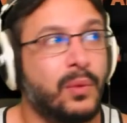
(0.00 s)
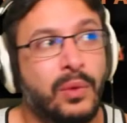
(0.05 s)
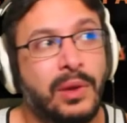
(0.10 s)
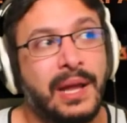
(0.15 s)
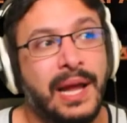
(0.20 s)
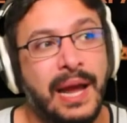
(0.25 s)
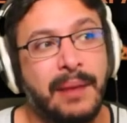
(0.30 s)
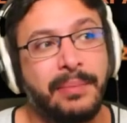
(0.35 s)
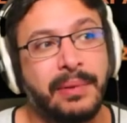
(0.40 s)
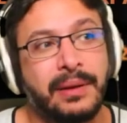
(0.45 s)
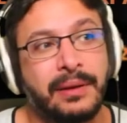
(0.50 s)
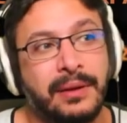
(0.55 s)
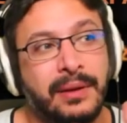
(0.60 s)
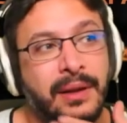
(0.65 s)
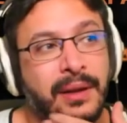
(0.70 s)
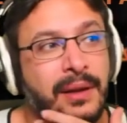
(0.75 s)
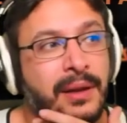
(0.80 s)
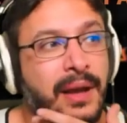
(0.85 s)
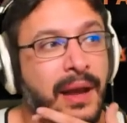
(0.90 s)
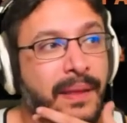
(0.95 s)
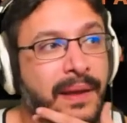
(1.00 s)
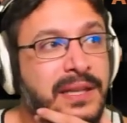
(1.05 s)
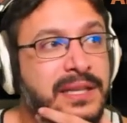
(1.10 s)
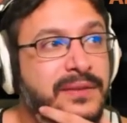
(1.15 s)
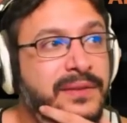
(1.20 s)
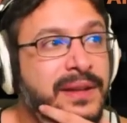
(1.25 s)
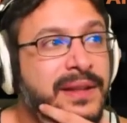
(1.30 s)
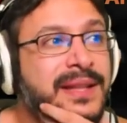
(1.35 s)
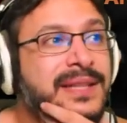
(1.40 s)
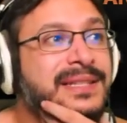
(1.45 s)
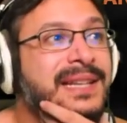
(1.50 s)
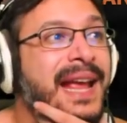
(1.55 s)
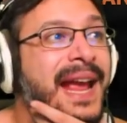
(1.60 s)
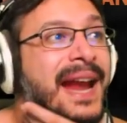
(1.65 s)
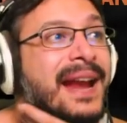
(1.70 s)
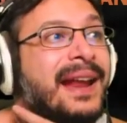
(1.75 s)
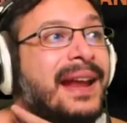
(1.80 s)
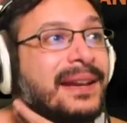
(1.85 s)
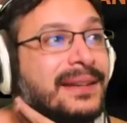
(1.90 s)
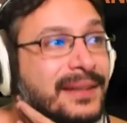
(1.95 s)
will happen. And then it's an
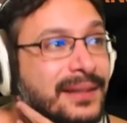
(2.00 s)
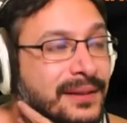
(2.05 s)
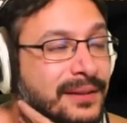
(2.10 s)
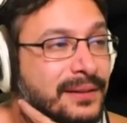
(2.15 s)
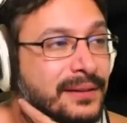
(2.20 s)
8/8.